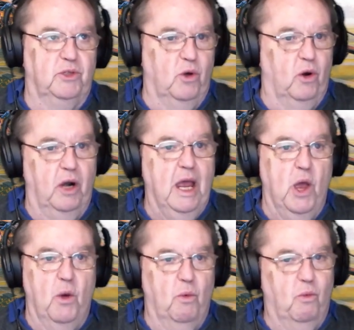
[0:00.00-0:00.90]
your
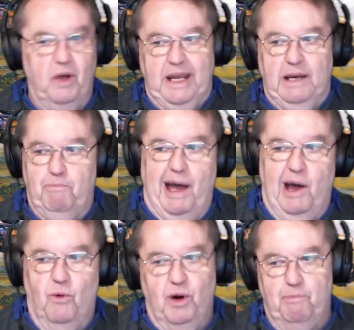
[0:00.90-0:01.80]

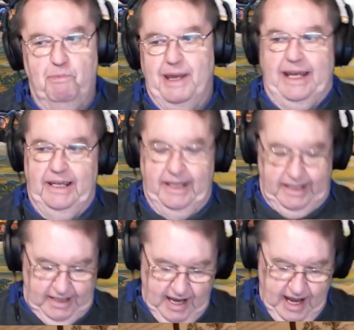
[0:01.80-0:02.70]
willpower
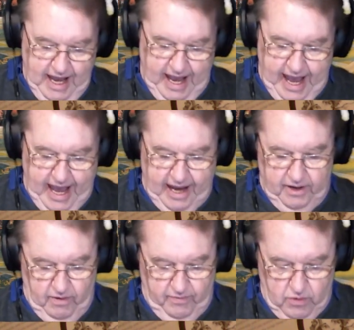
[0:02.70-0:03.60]
pills
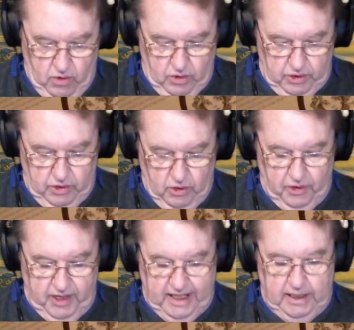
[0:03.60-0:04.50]
and of course
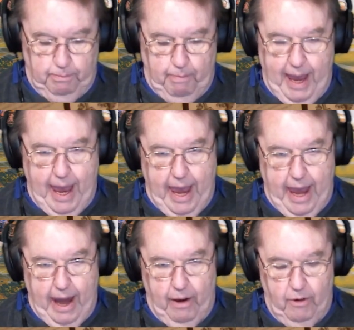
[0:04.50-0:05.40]
your
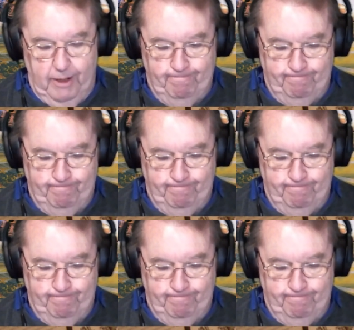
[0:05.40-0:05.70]
despair.